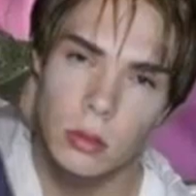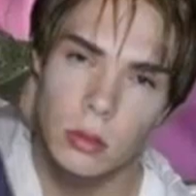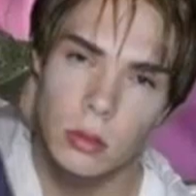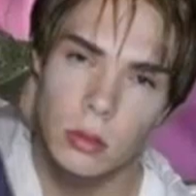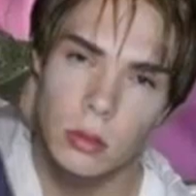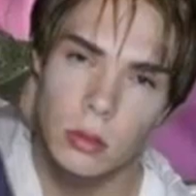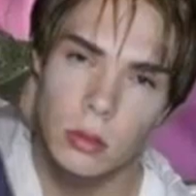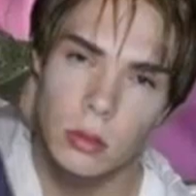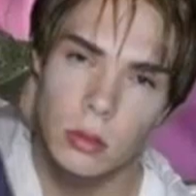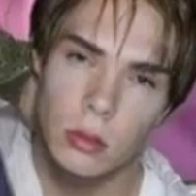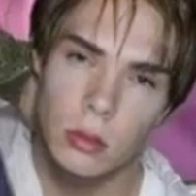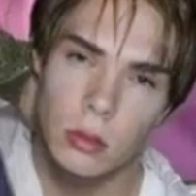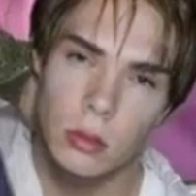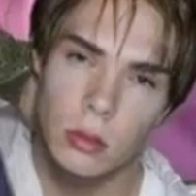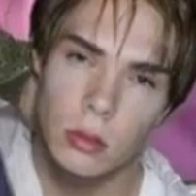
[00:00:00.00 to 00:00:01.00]

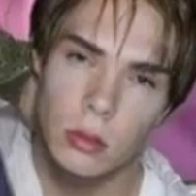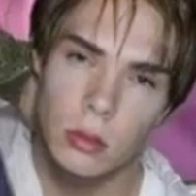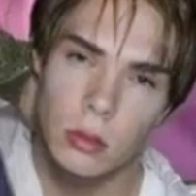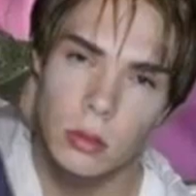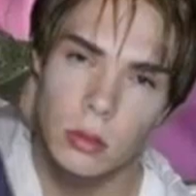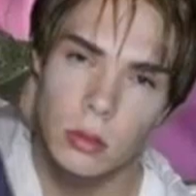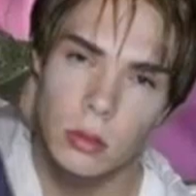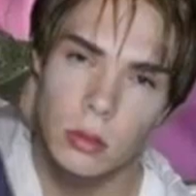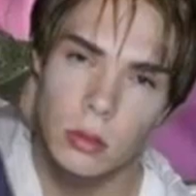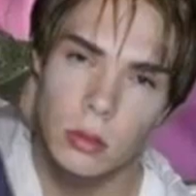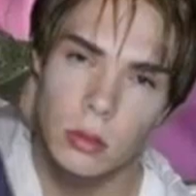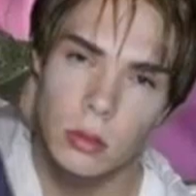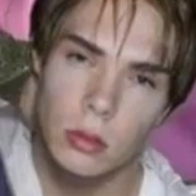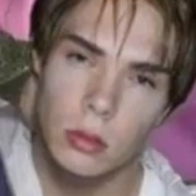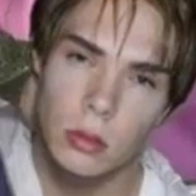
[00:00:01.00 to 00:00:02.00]

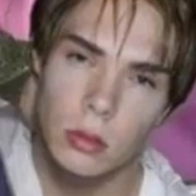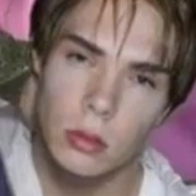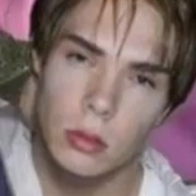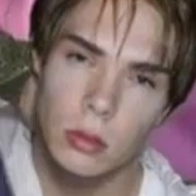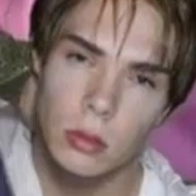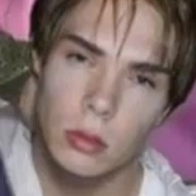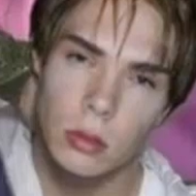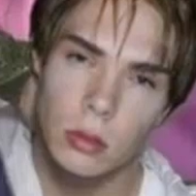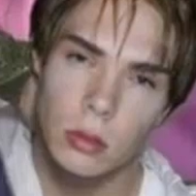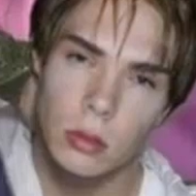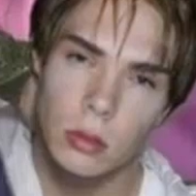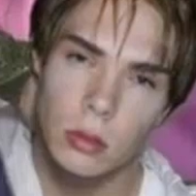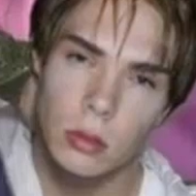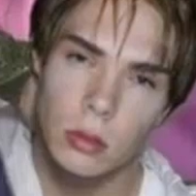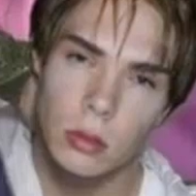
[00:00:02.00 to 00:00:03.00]

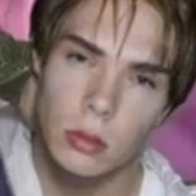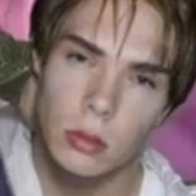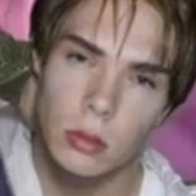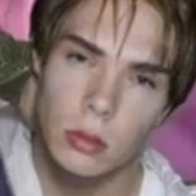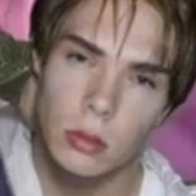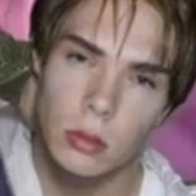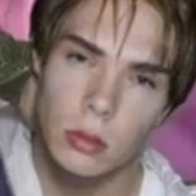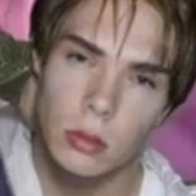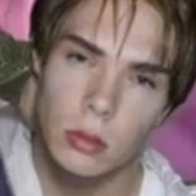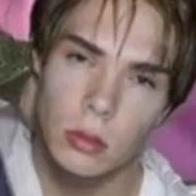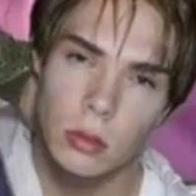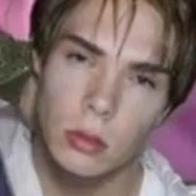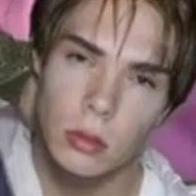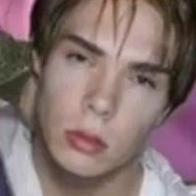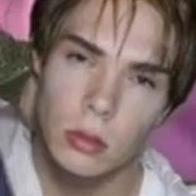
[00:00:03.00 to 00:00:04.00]

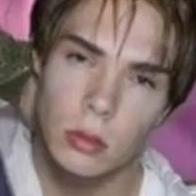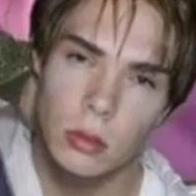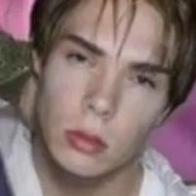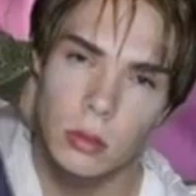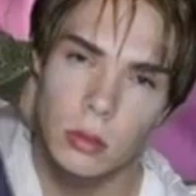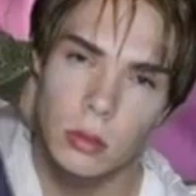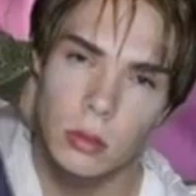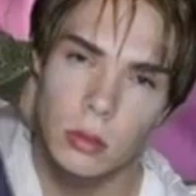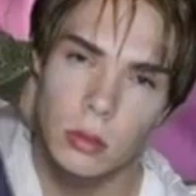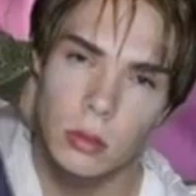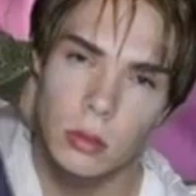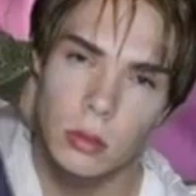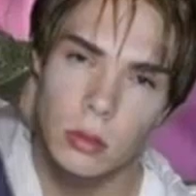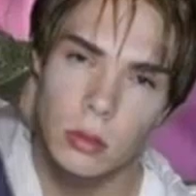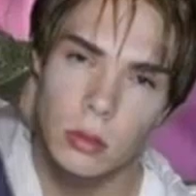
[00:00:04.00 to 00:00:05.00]

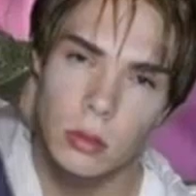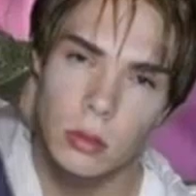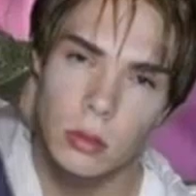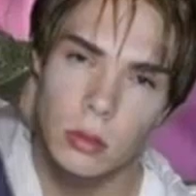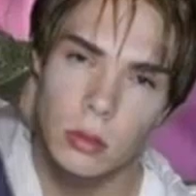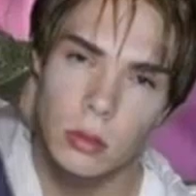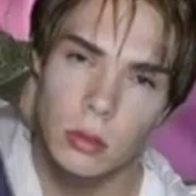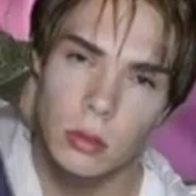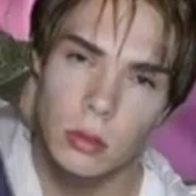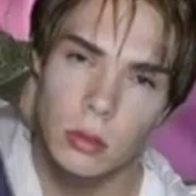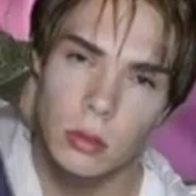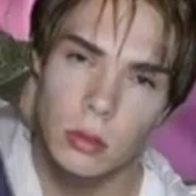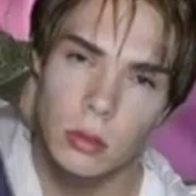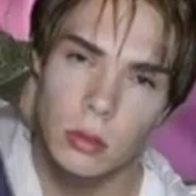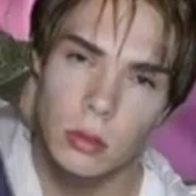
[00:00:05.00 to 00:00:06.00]

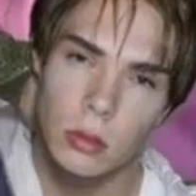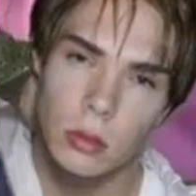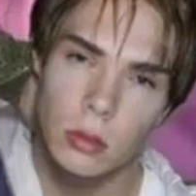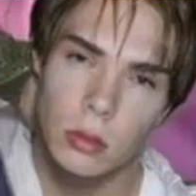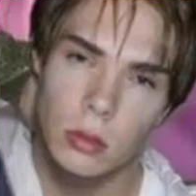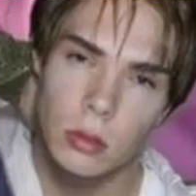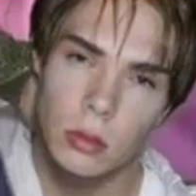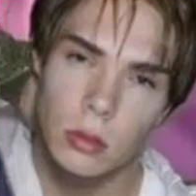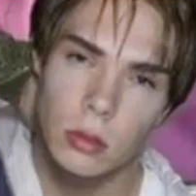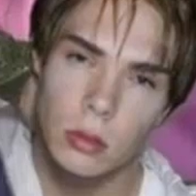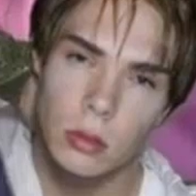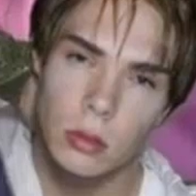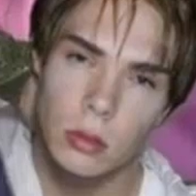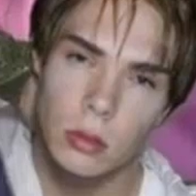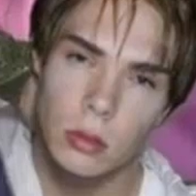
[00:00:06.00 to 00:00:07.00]

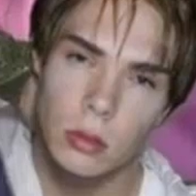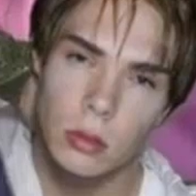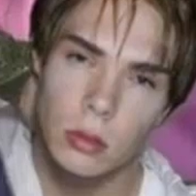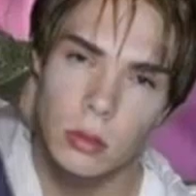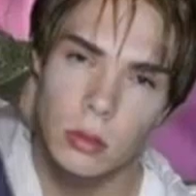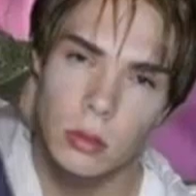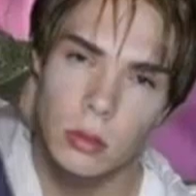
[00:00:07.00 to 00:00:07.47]
This is a still picture; no speech is visible.